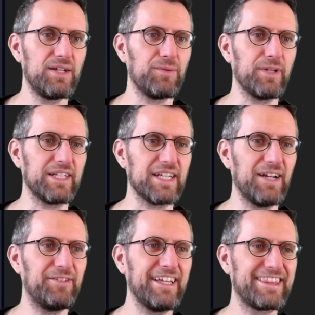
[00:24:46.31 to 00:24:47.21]
Wait, I
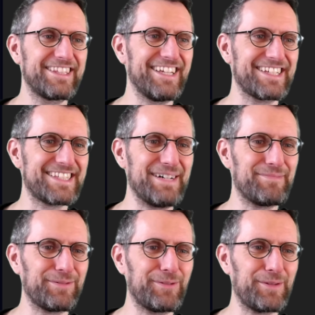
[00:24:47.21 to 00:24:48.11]
read the
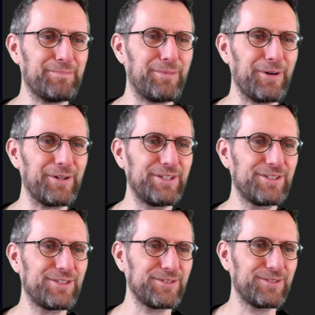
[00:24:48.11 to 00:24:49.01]
example with a bird
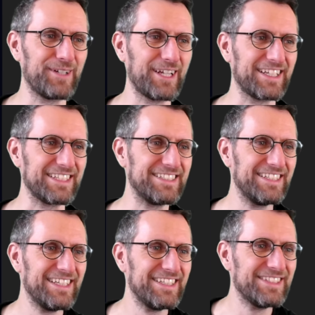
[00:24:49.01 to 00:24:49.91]
too quickly.
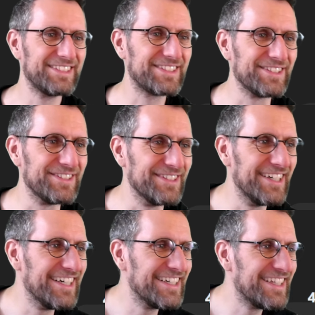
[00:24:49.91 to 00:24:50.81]
So,
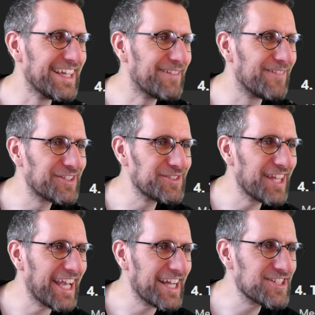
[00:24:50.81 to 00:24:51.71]
like, what do
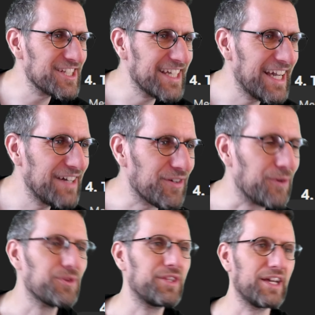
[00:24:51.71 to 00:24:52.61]
they actually have?
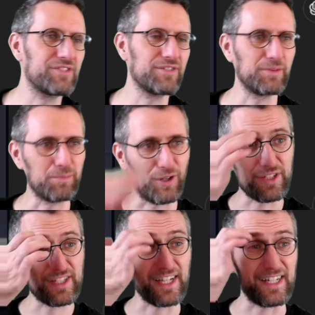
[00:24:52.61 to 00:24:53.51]
Oh, they have different body
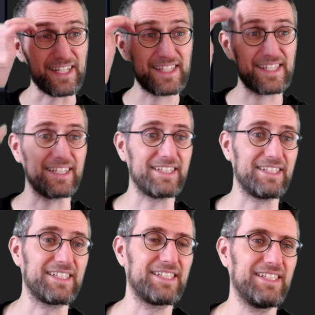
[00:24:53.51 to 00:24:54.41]
size
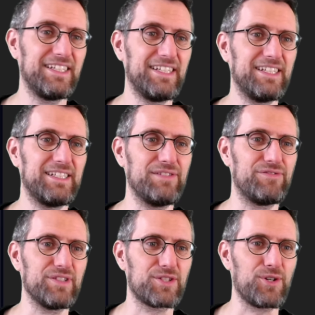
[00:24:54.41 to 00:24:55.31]
and
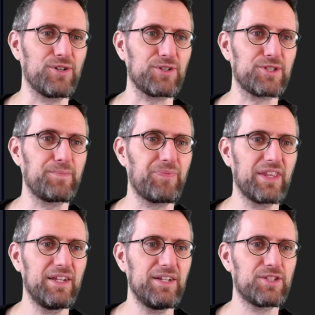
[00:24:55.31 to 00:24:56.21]
different songs.
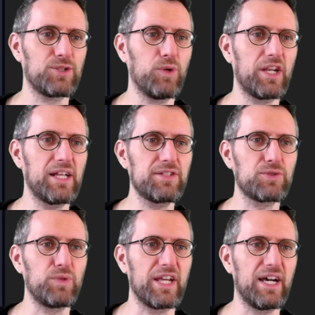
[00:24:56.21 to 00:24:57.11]
So what else do
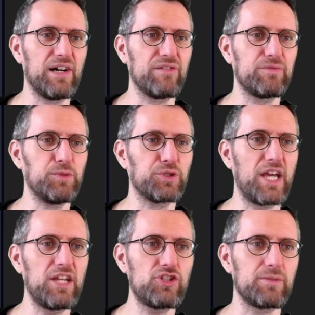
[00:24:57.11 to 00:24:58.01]
we have?
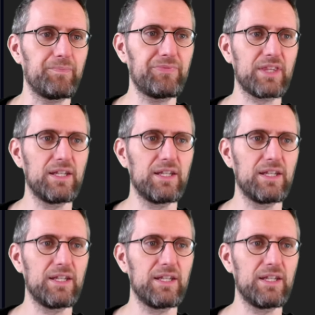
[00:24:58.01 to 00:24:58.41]
Mutation.